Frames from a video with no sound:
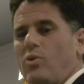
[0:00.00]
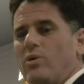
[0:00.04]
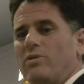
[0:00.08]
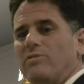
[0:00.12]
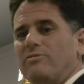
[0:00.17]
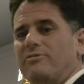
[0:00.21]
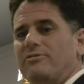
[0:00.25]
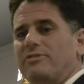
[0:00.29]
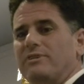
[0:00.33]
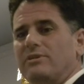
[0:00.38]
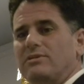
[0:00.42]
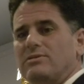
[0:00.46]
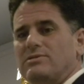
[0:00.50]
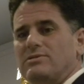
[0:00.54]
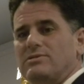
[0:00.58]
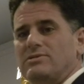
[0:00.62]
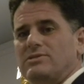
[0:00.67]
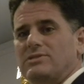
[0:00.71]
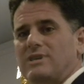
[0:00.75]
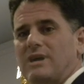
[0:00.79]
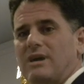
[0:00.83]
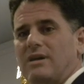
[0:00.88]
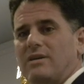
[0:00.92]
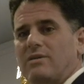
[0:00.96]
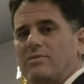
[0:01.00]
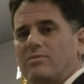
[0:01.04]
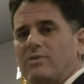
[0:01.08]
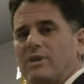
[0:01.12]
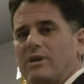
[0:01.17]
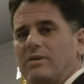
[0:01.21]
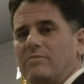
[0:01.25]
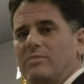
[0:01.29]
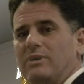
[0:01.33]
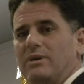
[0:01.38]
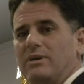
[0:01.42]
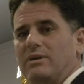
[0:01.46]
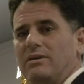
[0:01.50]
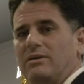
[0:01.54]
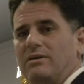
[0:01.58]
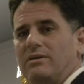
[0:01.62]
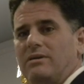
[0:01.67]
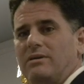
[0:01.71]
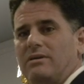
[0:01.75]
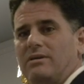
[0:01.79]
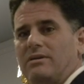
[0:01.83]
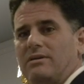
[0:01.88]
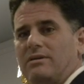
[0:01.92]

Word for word: oil fields in Saudi Arabia,